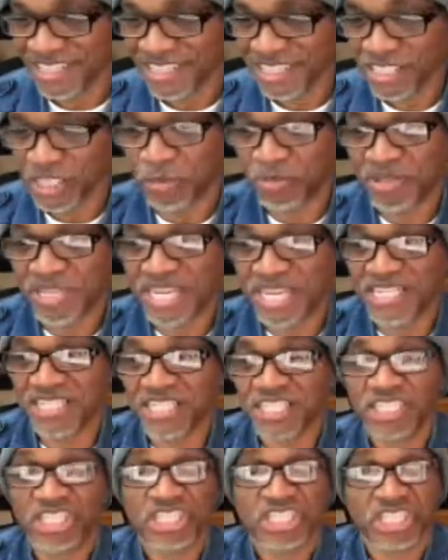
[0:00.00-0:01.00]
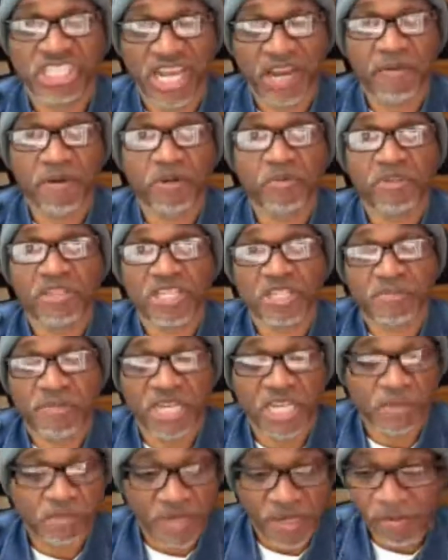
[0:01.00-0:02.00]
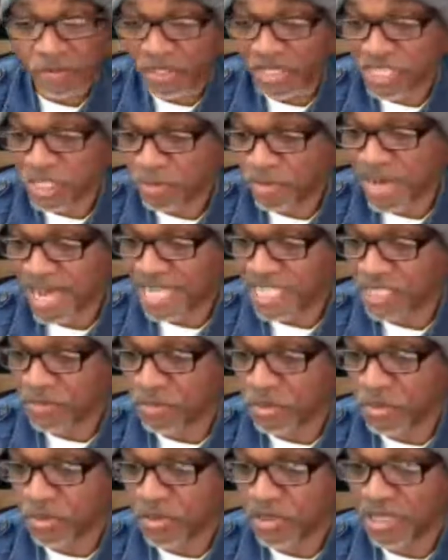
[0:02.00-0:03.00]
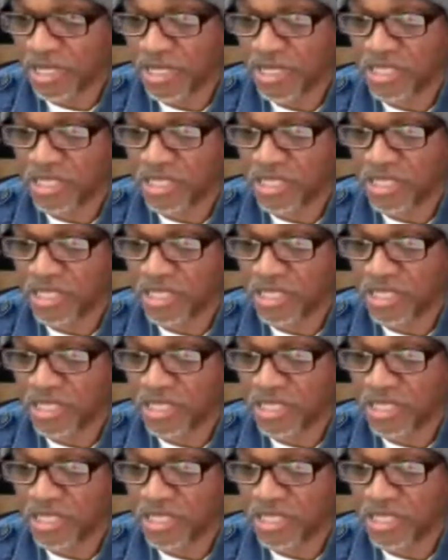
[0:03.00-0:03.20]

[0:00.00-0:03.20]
So please share it with as many people as possible.